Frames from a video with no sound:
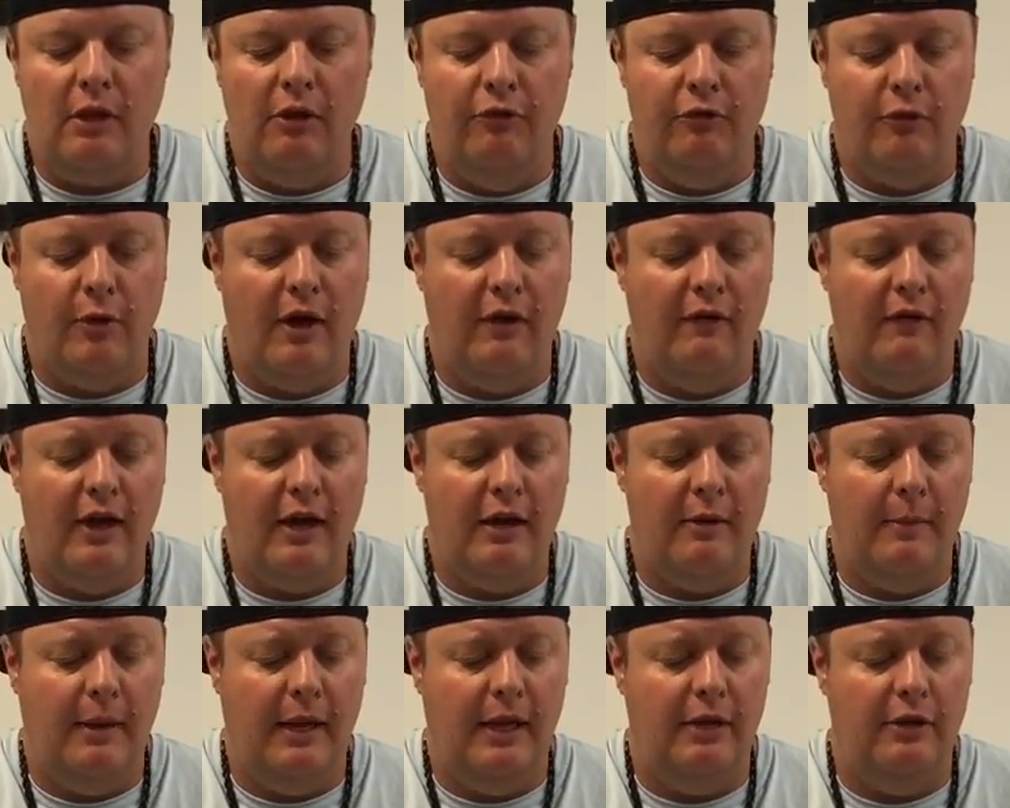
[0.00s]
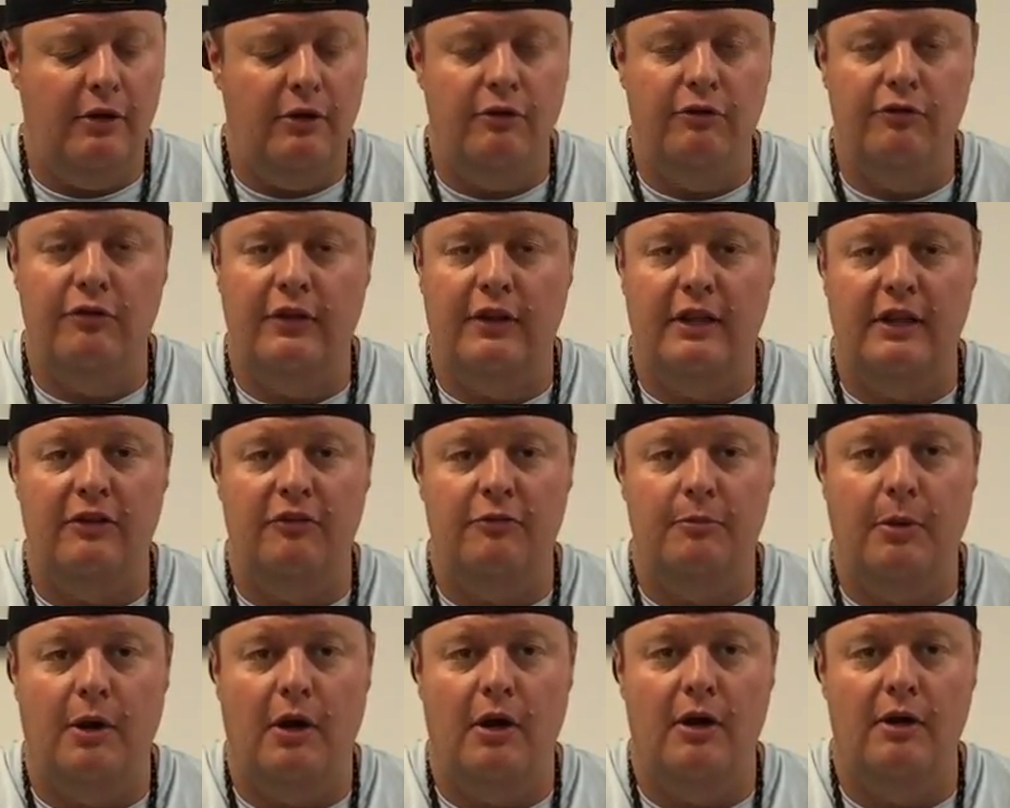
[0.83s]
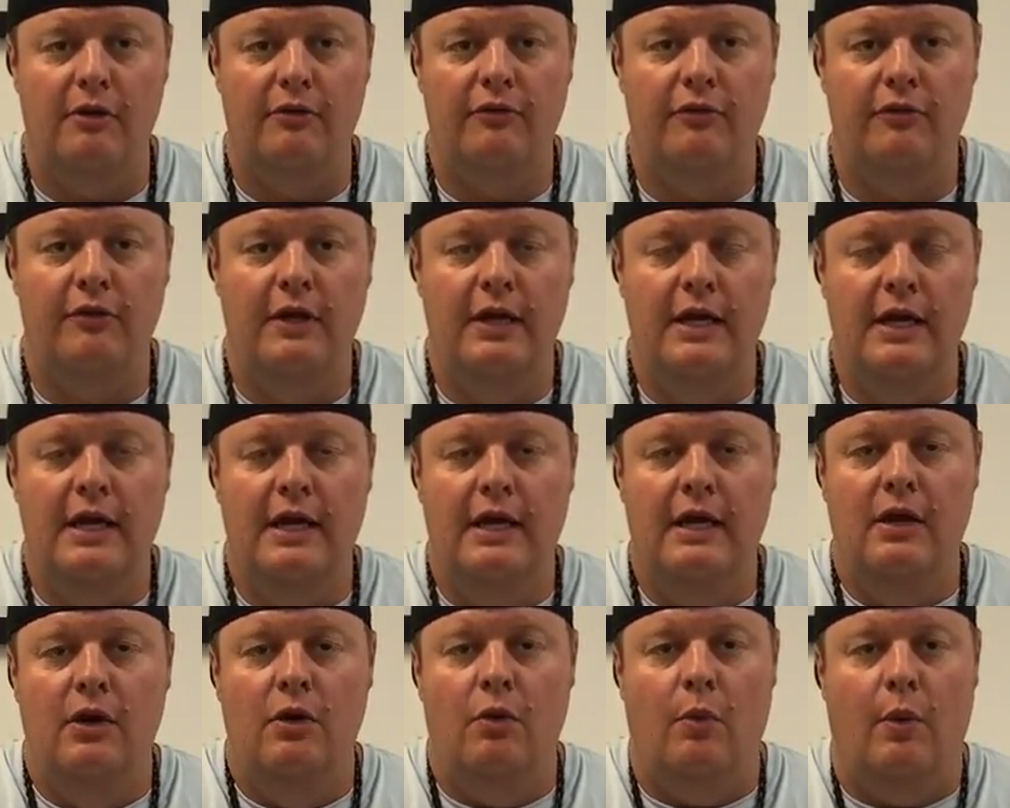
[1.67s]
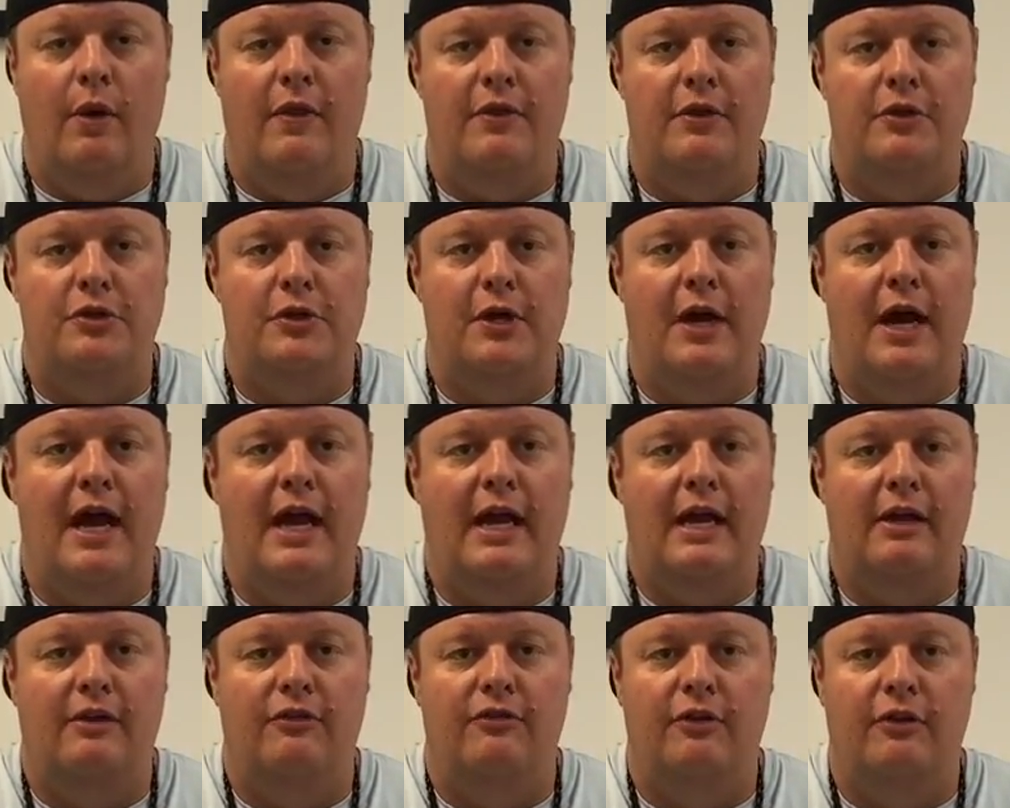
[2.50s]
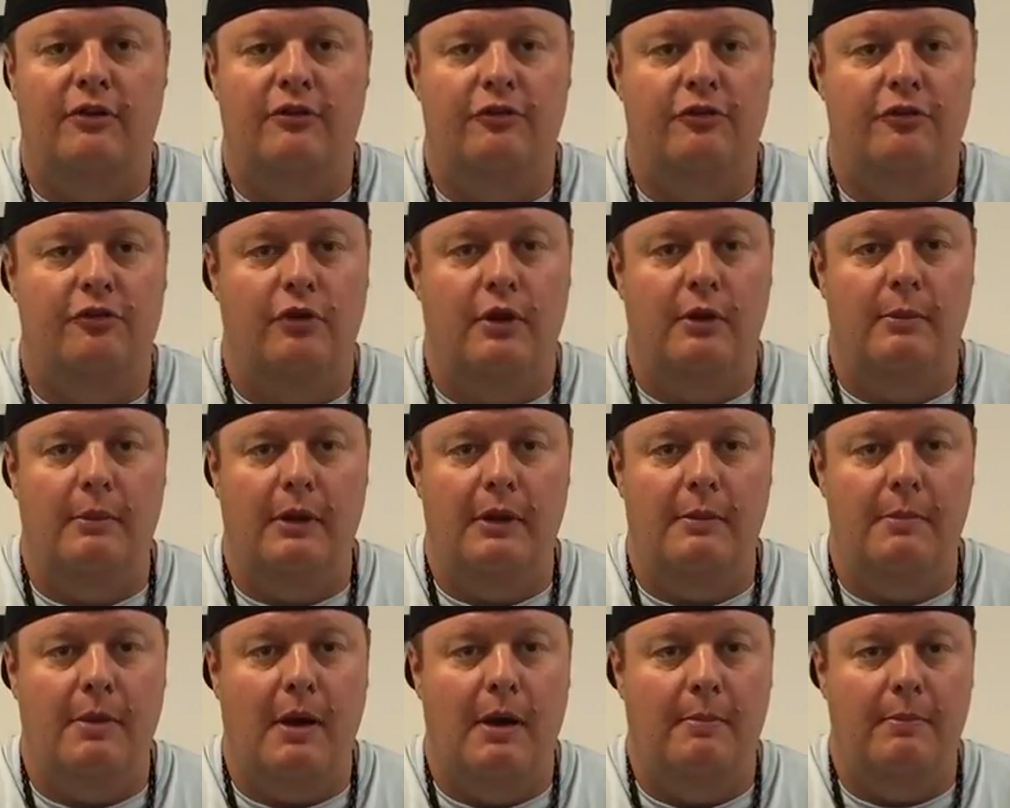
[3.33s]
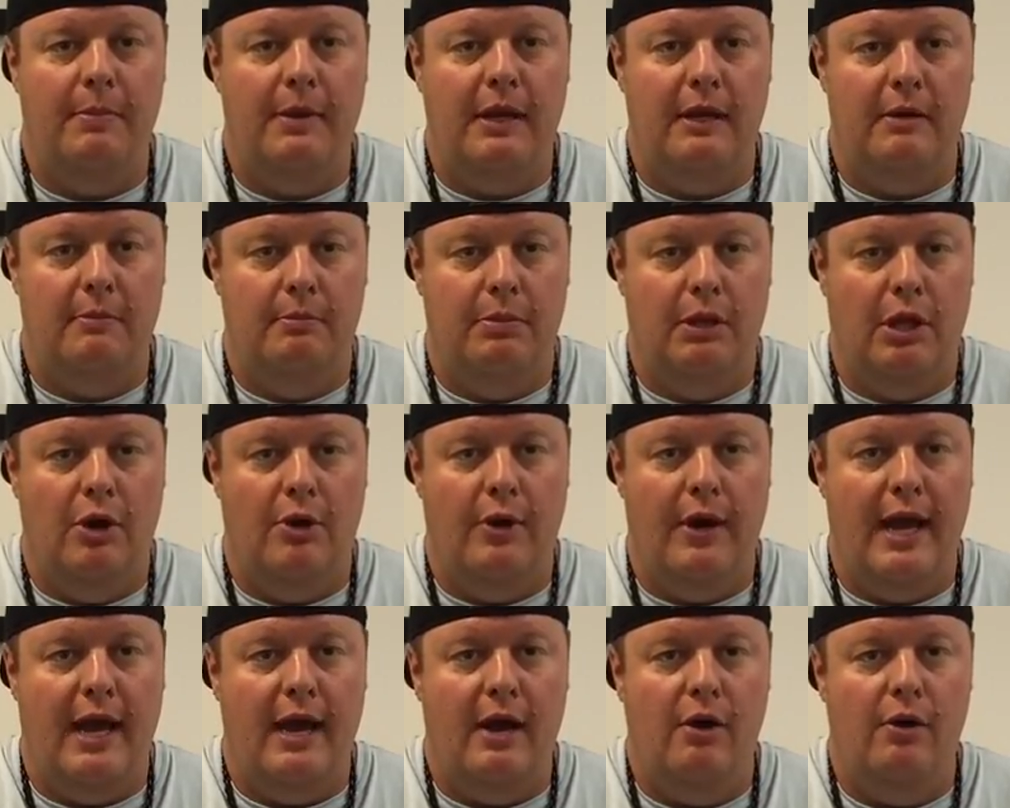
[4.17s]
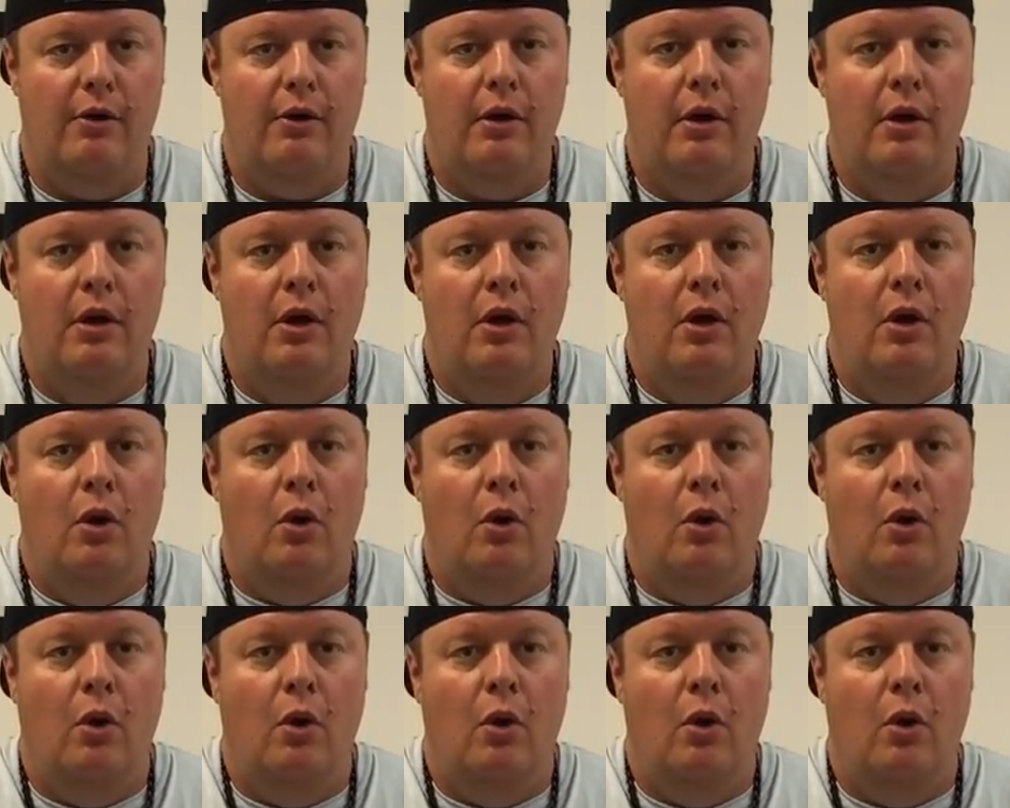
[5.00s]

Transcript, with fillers: So I recommend using these parts when the track is extremely bumpy and blown out,